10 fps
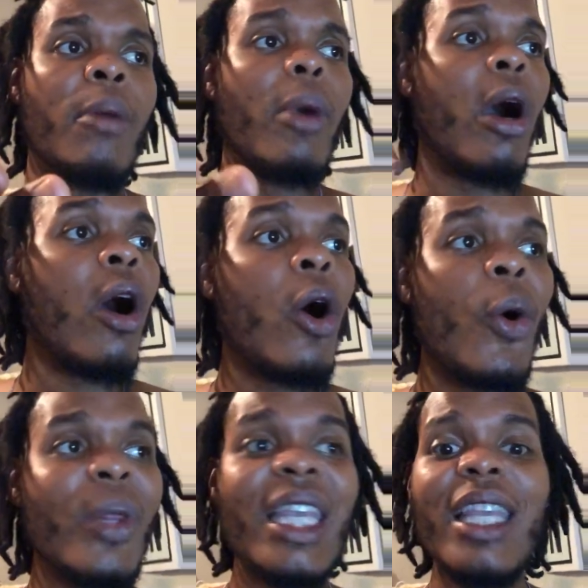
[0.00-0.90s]
all
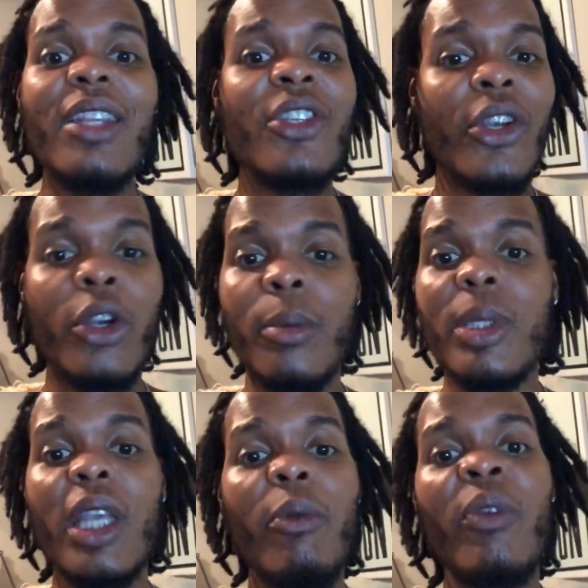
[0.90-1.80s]
the terms
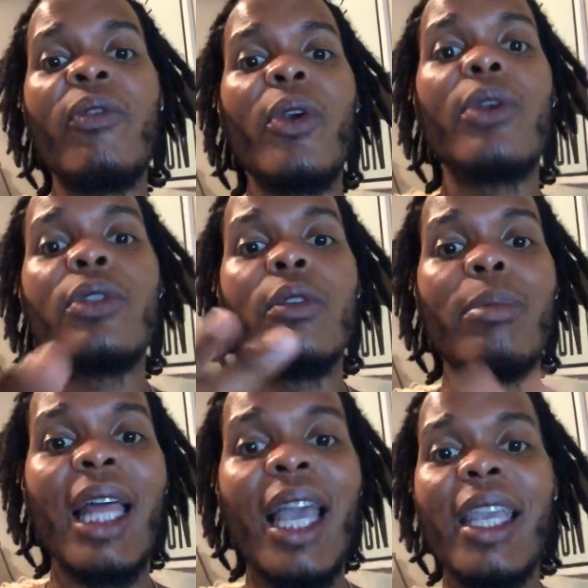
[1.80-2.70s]
that refer to
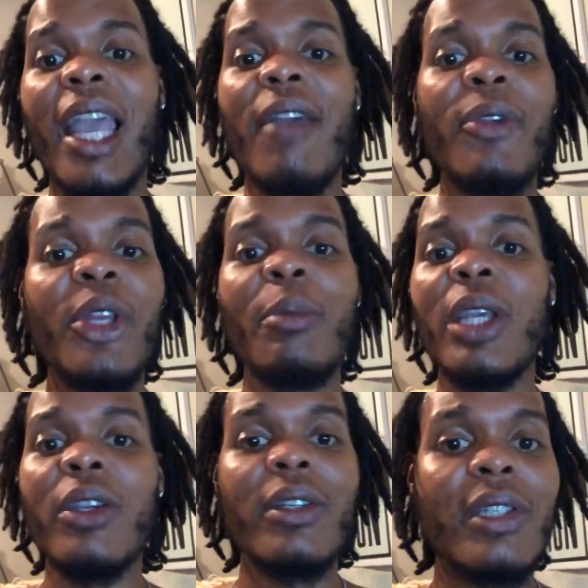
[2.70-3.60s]
black,
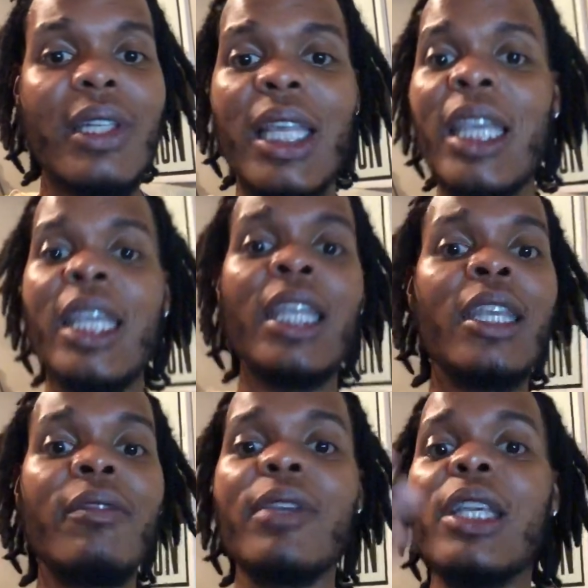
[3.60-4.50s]
African-American,
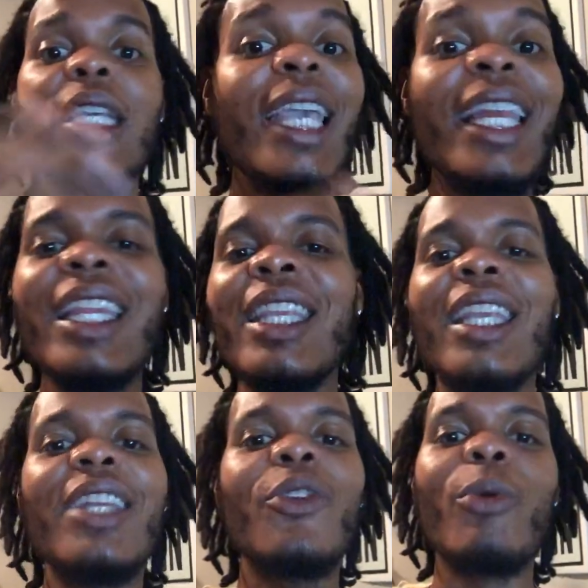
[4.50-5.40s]
slave,
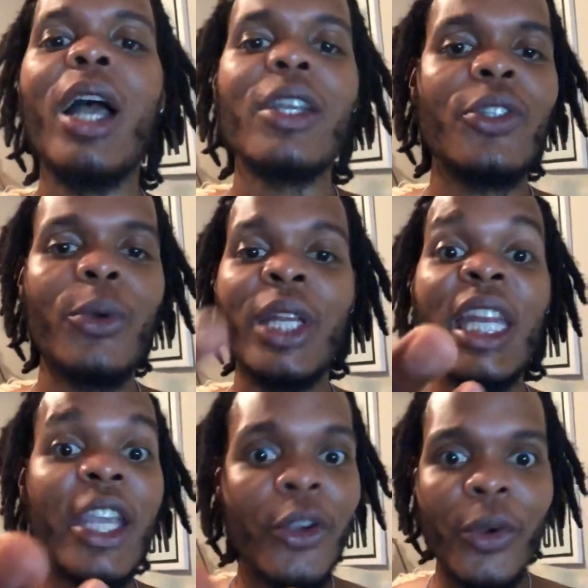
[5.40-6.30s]
anything derogatory,
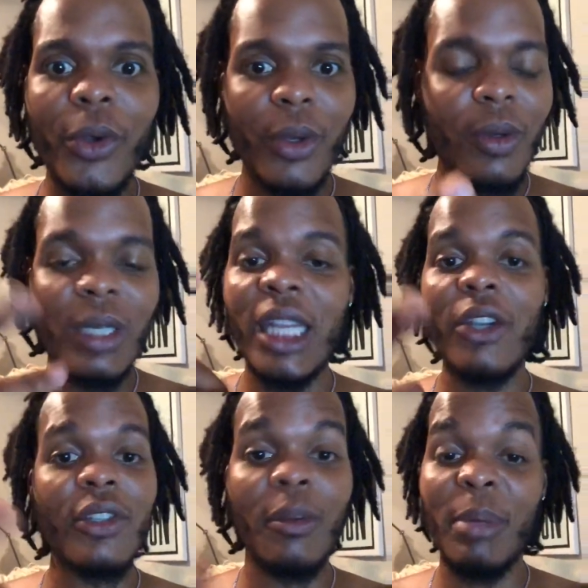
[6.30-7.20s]

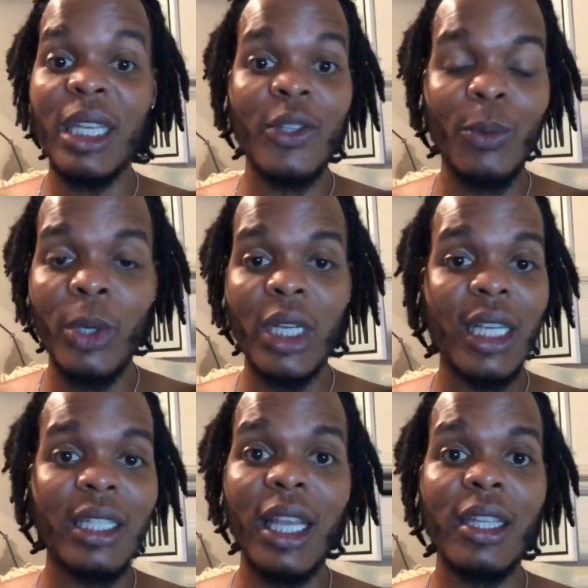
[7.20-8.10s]
nigger's the biggest one.
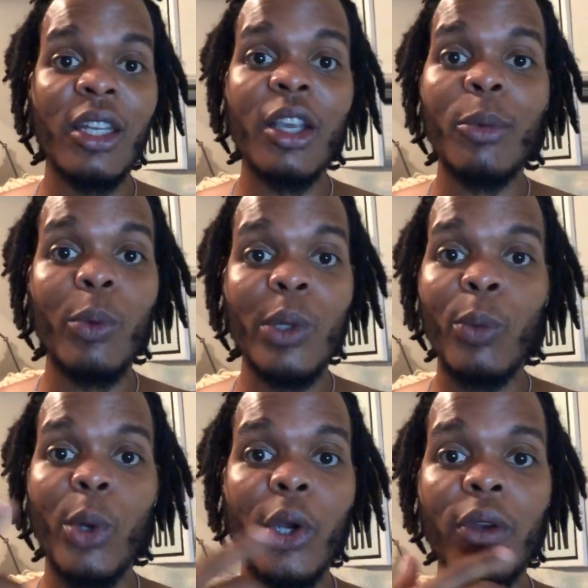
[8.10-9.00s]
It's like the number one
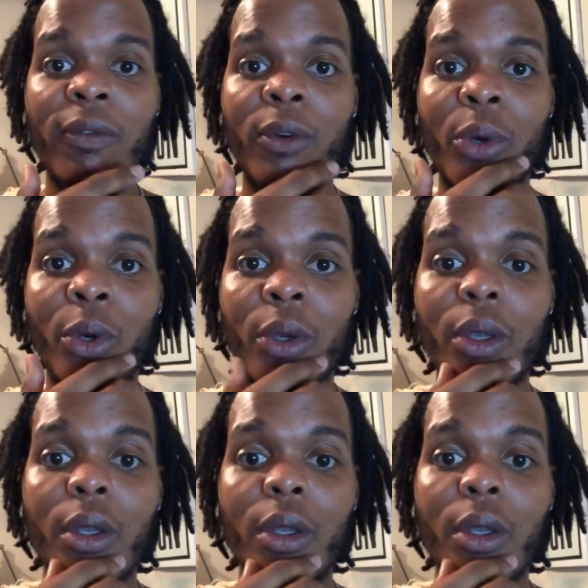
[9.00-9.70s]
word for...